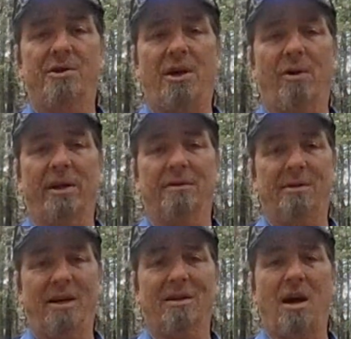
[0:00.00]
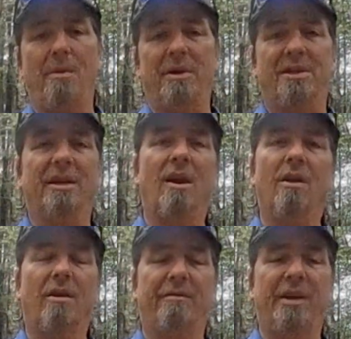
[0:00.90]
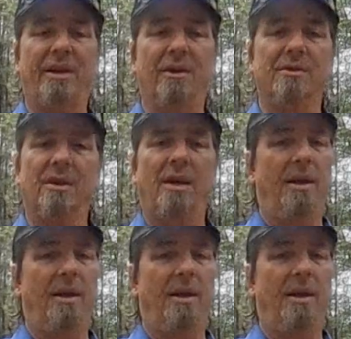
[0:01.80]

sharing, and commenting on our videos